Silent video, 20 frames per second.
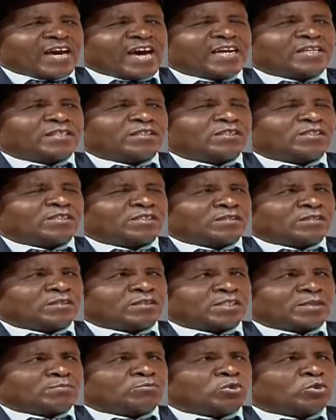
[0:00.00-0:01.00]
And
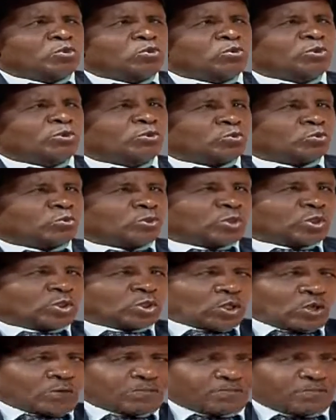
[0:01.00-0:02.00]
some goons would
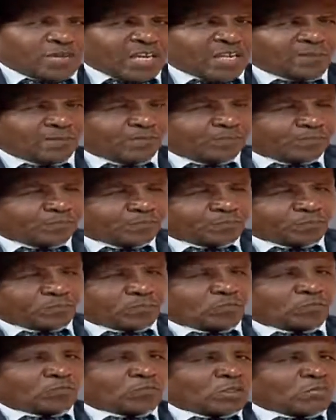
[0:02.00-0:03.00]
stop me
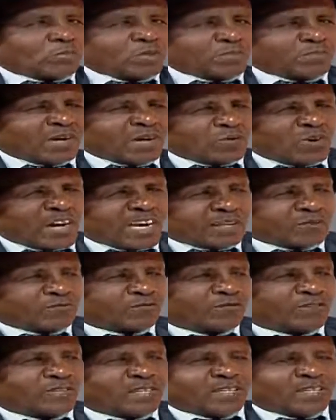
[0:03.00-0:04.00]
with my
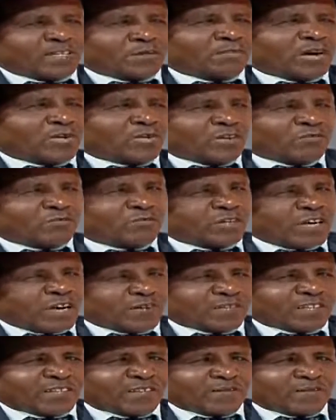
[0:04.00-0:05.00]
wife driving.